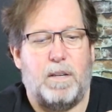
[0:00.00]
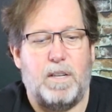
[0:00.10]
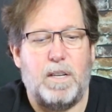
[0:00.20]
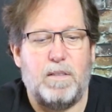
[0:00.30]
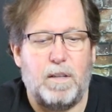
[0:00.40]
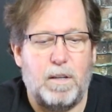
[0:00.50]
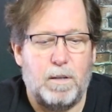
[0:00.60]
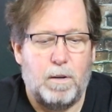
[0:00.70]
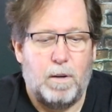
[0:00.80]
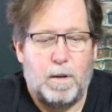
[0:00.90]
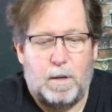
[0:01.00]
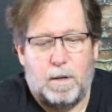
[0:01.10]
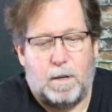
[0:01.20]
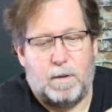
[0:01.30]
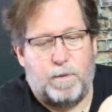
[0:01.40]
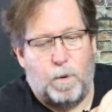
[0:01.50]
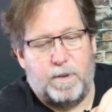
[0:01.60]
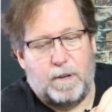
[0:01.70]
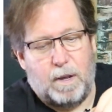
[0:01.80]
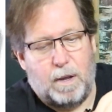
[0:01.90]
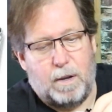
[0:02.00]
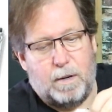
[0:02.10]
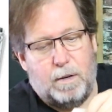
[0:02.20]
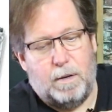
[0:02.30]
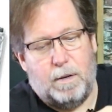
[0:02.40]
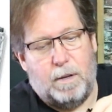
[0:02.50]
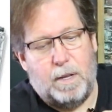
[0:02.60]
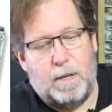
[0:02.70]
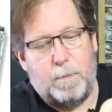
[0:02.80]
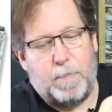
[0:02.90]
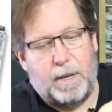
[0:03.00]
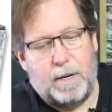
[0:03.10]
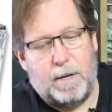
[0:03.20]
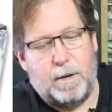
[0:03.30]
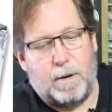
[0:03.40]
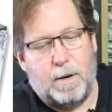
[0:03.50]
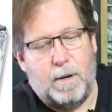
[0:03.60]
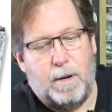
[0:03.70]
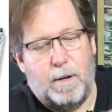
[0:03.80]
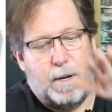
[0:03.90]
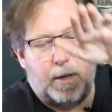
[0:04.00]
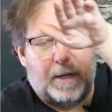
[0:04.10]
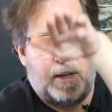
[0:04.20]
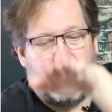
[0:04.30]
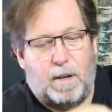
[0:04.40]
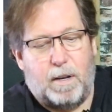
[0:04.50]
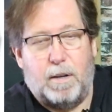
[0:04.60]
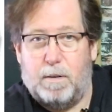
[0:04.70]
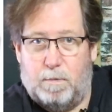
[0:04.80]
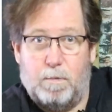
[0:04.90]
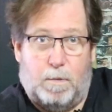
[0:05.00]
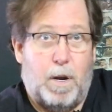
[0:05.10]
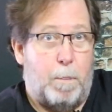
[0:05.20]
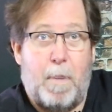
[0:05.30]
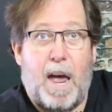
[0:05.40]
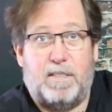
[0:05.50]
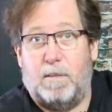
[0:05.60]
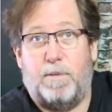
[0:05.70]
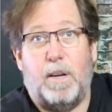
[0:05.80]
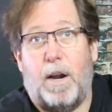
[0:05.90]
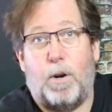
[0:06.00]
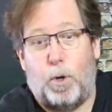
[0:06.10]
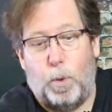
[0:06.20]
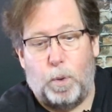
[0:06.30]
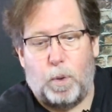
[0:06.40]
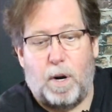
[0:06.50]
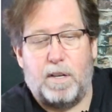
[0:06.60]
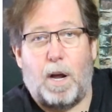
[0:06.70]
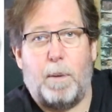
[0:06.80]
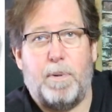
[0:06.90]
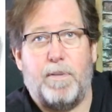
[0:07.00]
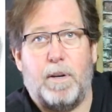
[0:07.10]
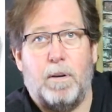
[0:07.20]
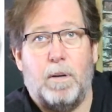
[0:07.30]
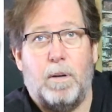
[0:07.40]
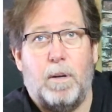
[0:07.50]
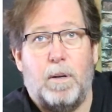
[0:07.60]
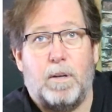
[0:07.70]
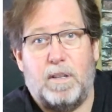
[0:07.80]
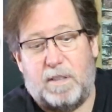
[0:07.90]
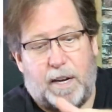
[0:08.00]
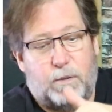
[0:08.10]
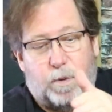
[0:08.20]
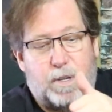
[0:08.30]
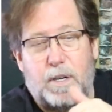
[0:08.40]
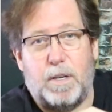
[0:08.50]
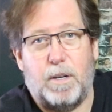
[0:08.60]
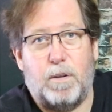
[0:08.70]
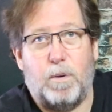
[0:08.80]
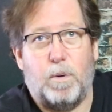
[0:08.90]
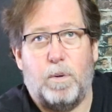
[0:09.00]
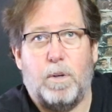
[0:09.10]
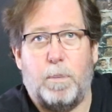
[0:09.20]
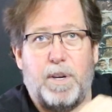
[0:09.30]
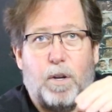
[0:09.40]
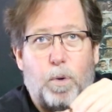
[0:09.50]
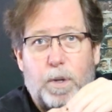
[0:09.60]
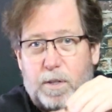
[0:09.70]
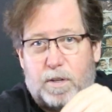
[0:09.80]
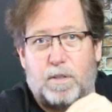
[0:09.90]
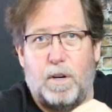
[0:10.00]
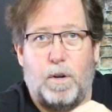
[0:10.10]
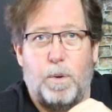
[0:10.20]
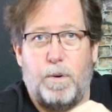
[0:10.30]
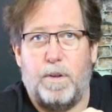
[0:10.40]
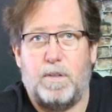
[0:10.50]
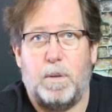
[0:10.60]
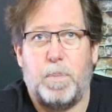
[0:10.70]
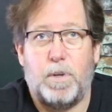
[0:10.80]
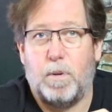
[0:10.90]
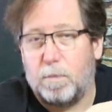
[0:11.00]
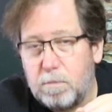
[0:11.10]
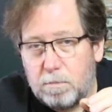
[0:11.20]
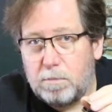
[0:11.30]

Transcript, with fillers: a TEC, and of course they had the heat plate here, and then they stuck a a massive air cooler on top of it because that's what you need to do. I mean, the cooling is just going to go into the CPU,